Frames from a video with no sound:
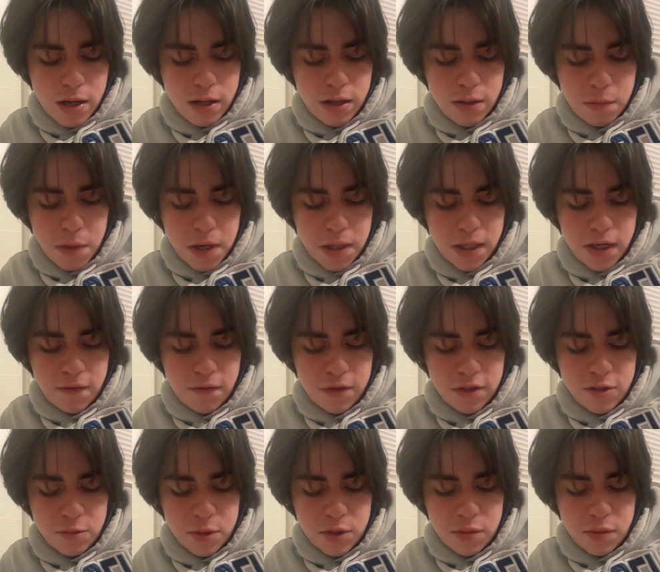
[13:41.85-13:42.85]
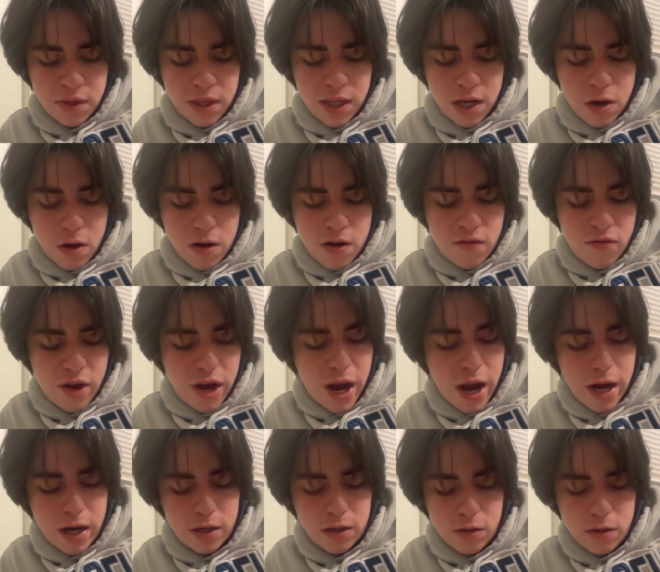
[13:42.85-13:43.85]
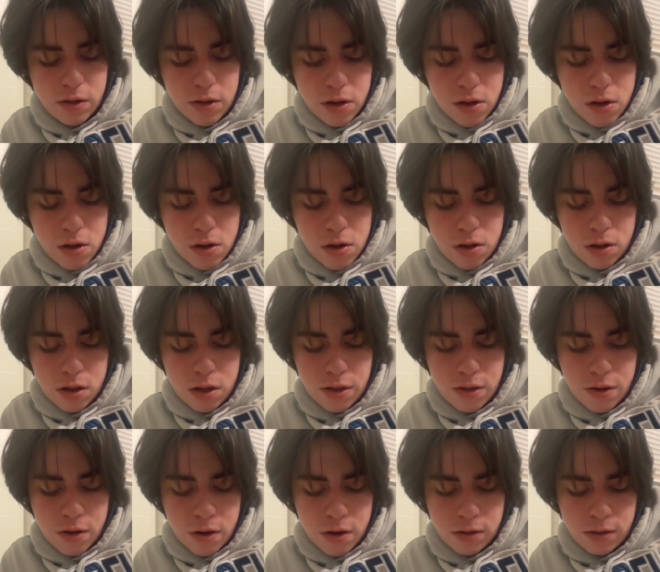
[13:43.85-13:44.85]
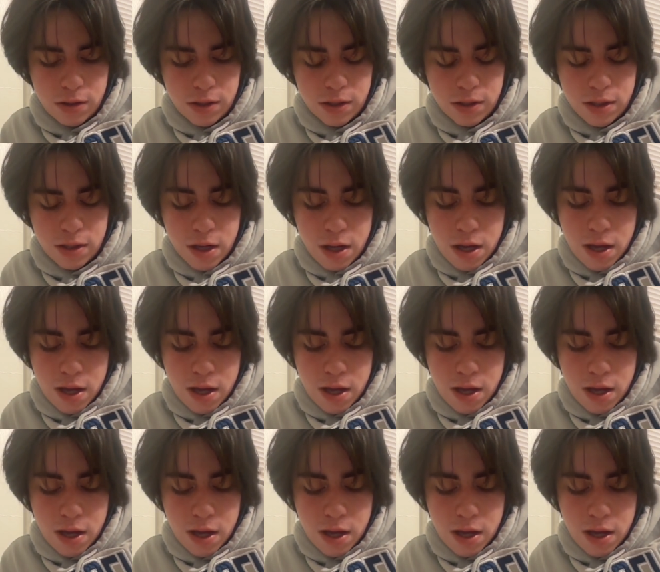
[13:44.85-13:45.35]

The main difference between the art of an actor and all other arts is